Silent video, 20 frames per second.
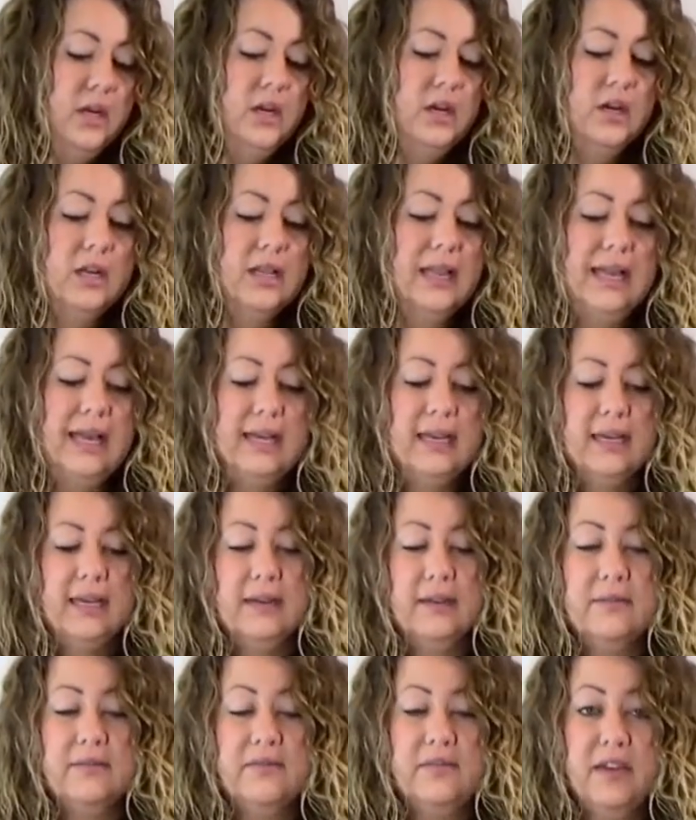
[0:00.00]
Your clock
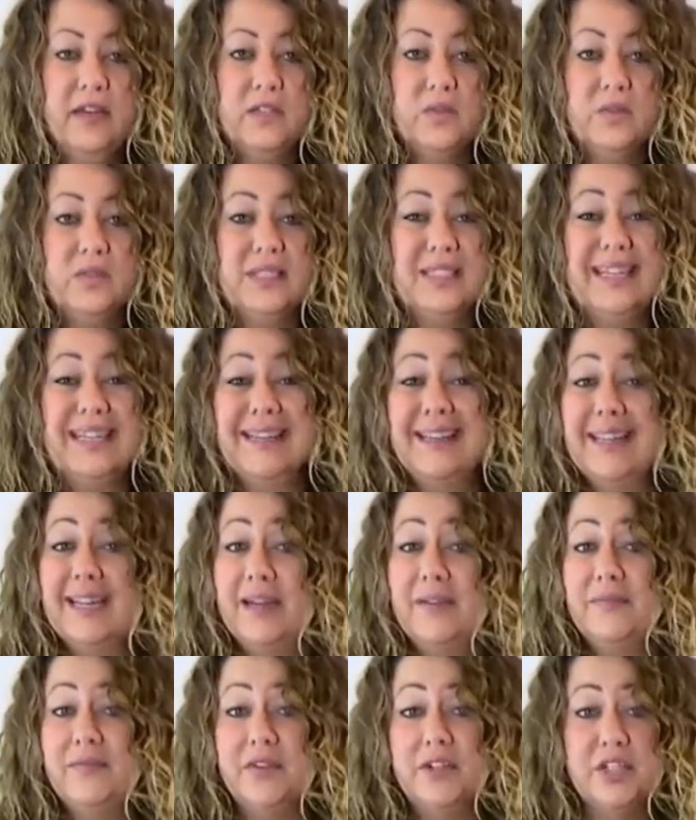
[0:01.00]
face will stay lit
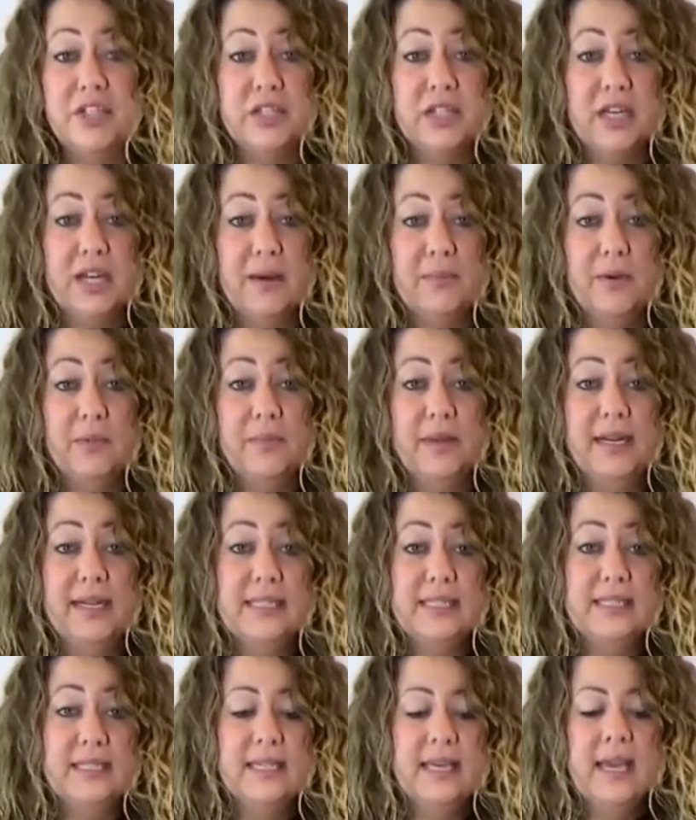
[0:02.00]
up for just a couple
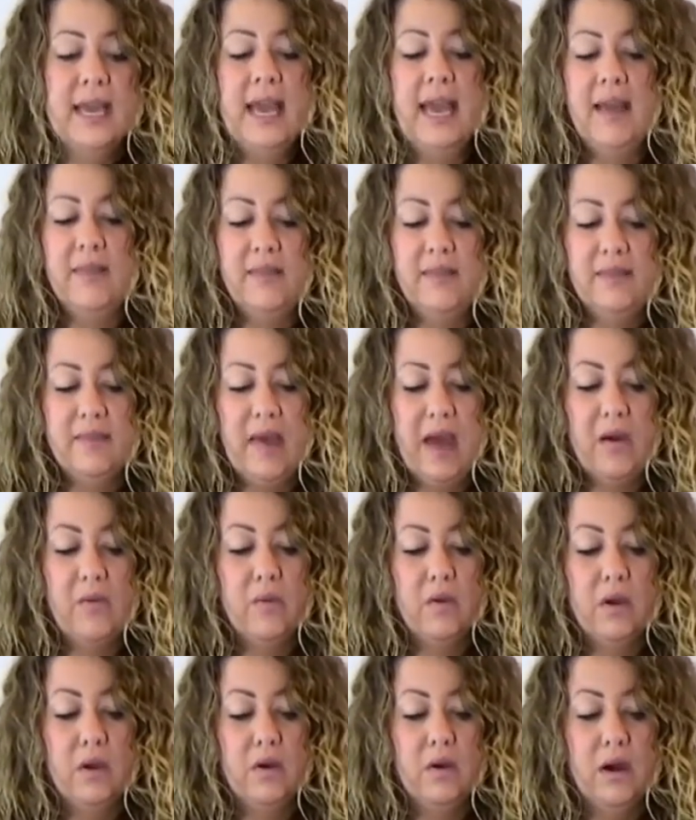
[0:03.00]
minutes and then that
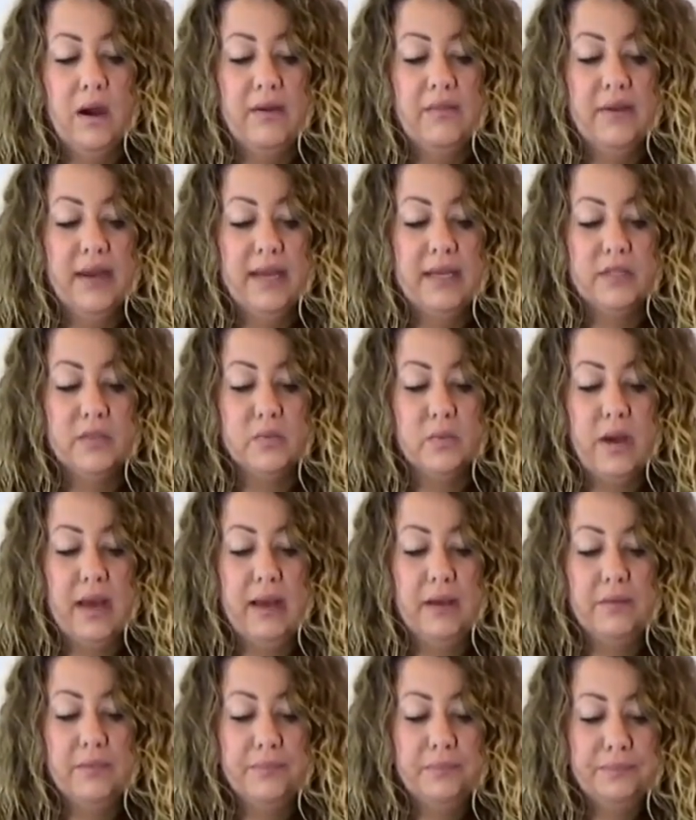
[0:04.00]
will go off as
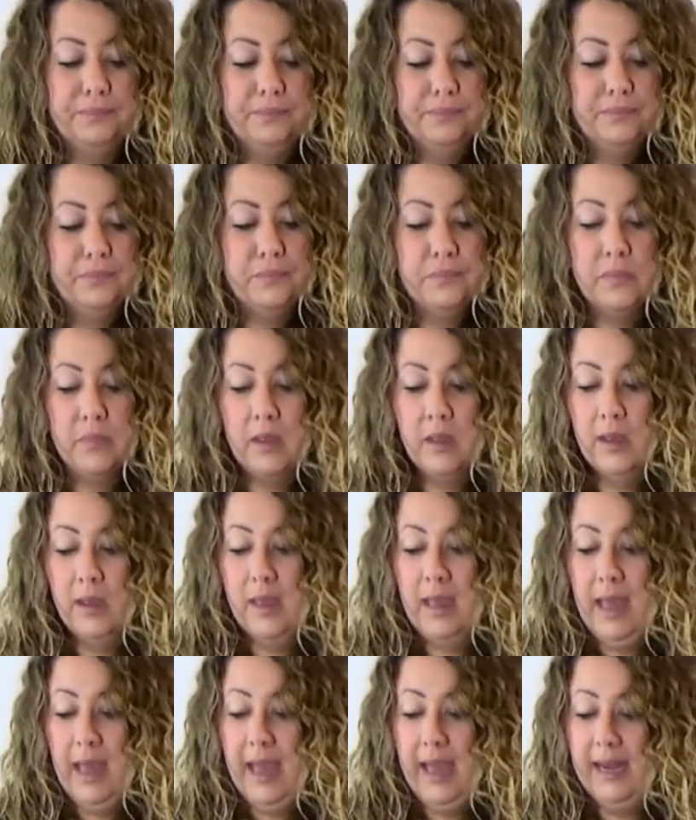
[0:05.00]
well.
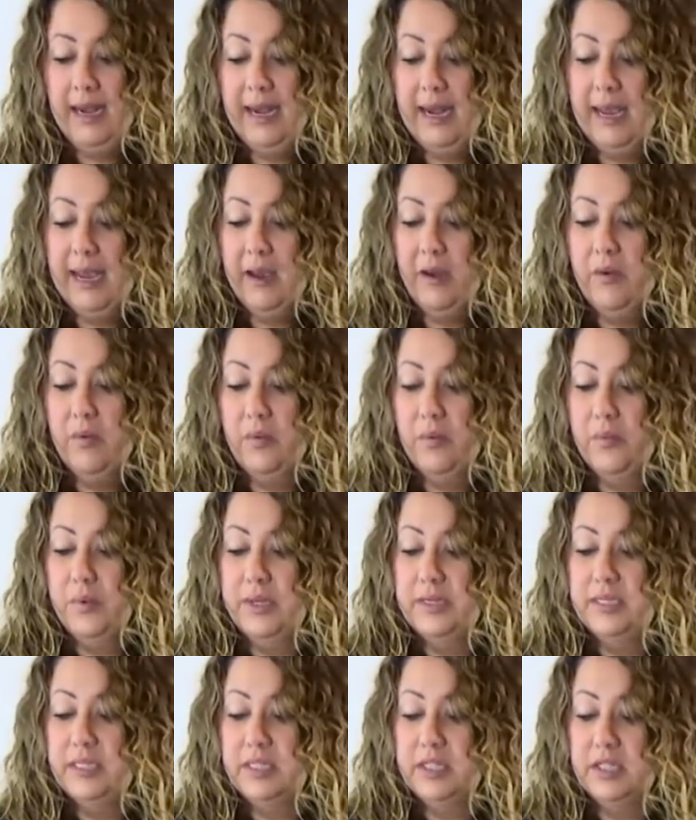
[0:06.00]
And now
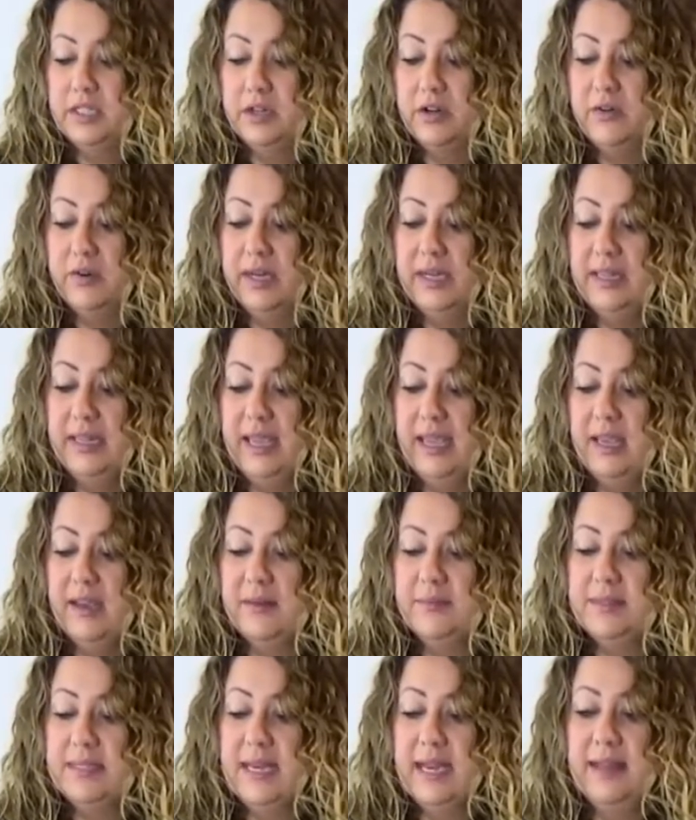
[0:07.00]
once your green light
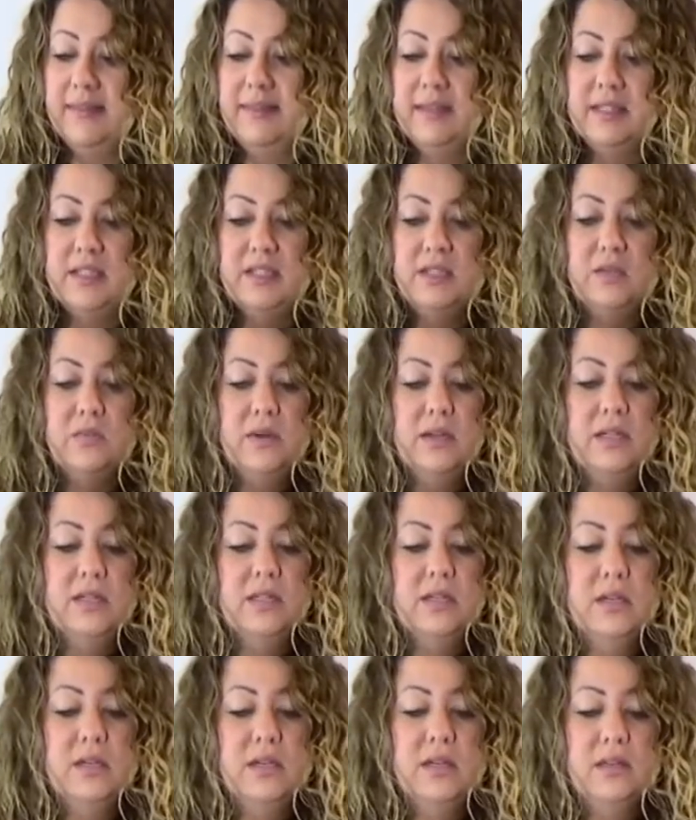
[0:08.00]
comes on, this is what
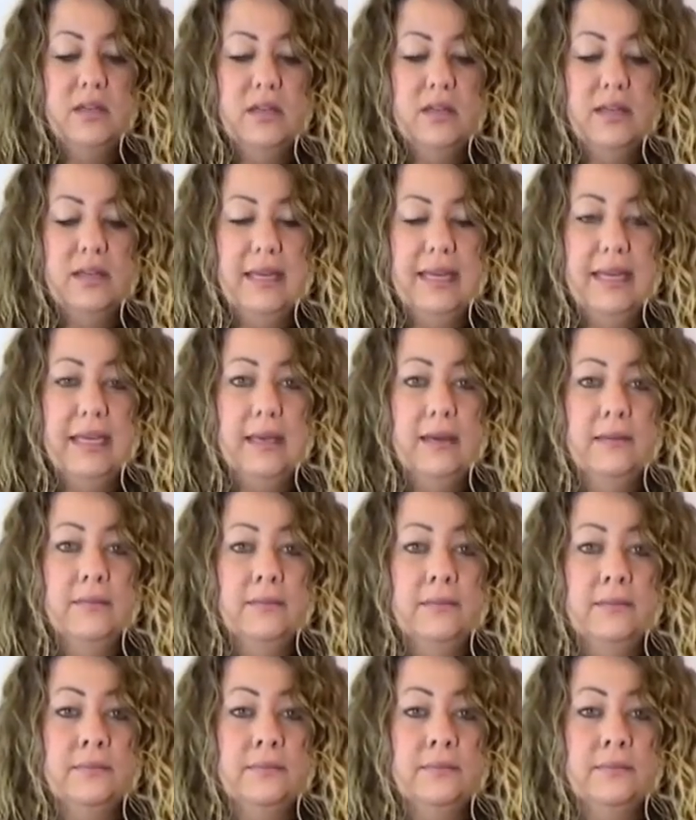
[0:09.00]
it's going to look like.